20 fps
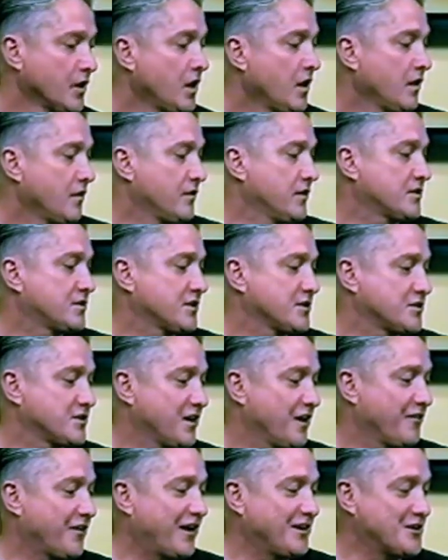This is,
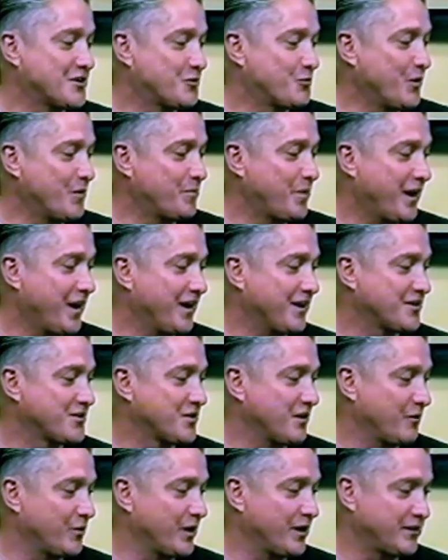I just went back, I
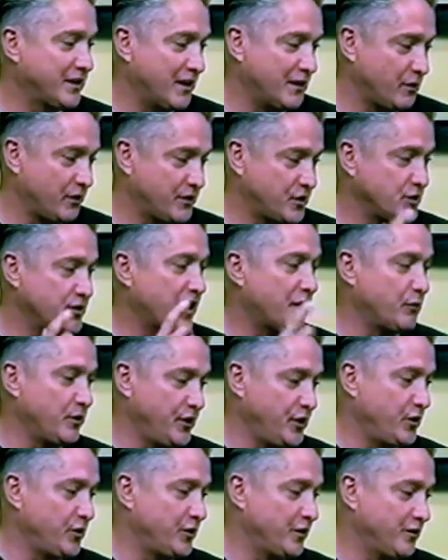went to that
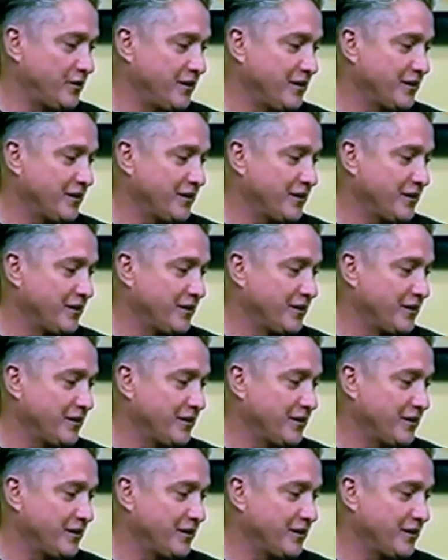reunion,